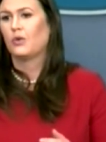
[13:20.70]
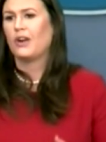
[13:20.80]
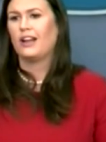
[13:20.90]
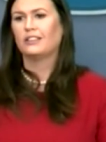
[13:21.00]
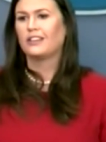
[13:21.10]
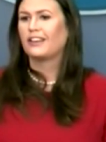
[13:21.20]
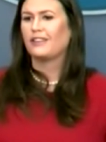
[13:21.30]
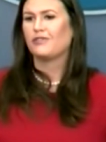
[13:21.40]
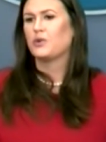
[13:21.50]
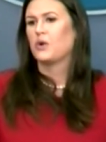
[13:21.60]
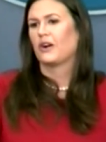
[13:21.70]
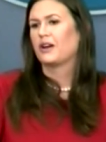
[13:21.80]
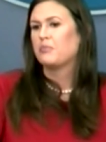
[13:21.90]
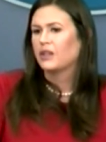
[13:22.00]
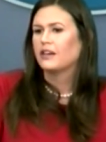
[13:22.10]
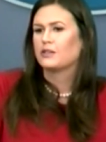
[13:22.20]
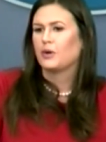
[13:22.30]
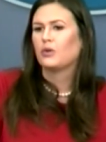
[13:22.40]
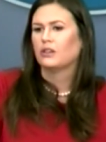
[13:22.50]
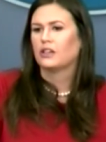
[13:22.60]
We're not looking for complaints,
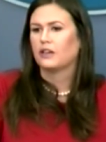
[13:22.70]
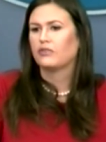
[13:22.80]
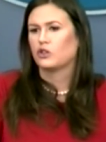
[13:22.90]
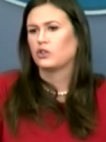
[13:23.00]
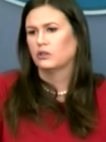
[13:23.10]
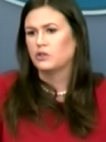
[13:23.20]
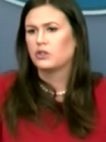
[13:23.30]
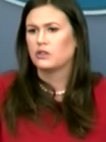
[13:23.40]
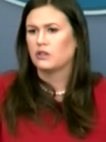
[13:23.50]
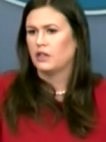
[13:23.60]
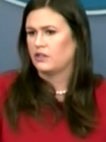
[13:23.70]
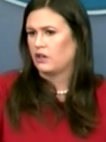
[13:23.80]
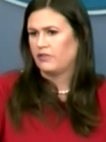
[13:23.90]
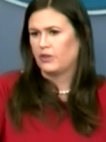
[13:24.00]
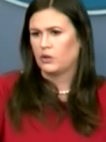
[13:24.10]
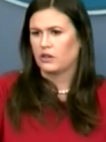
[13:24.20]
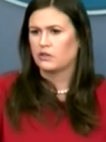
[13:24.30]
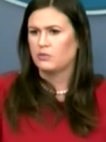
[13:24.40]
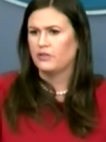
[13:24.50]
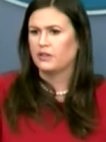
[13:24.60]
but we're looking for solutions, and that's our
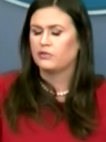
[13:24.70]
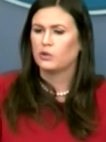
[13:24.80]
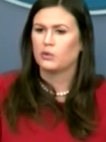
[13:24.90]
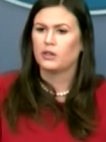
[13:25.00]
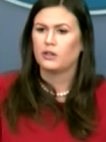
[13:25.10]
focus moving forward.